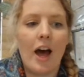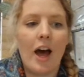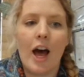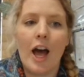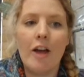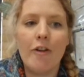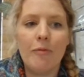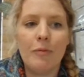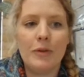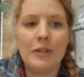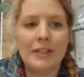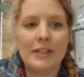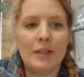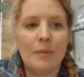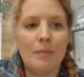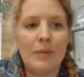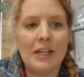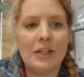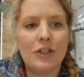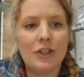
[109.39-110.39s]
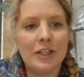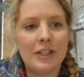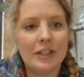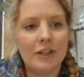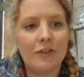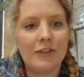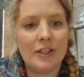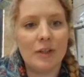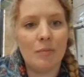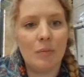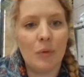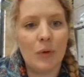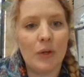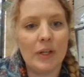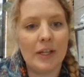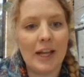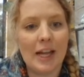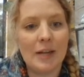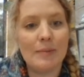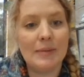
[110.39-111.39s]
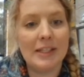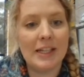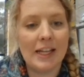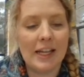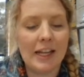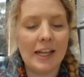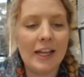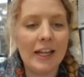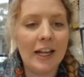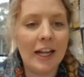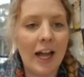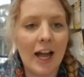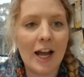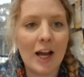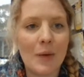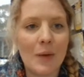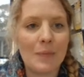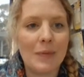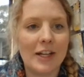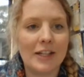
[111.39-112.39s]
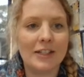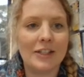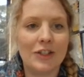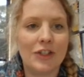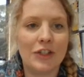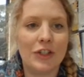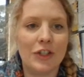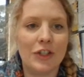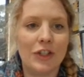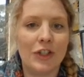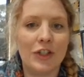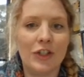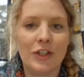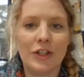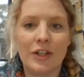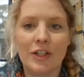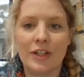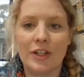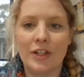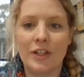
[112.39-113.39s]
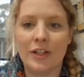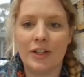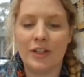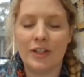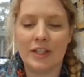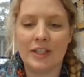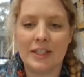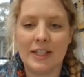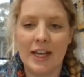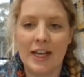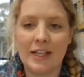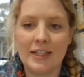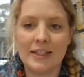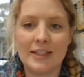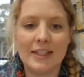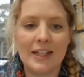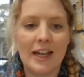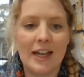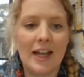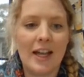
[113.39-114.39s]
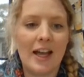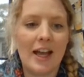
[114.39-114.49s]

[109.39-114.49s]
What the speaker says: I've put some pictures of some board games here next to the text,